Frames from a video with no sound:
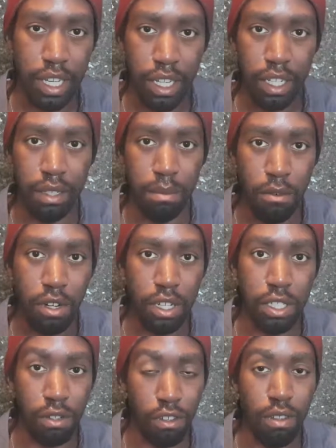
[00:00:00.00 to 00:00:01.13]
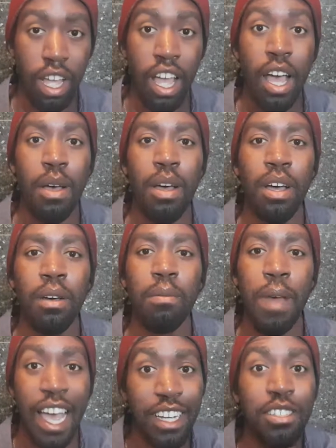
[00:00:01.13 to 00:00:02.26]
take more control
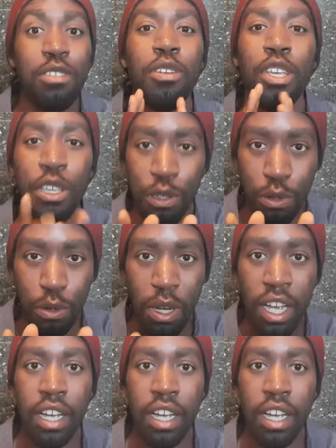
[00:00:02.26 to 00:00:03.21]
back to you.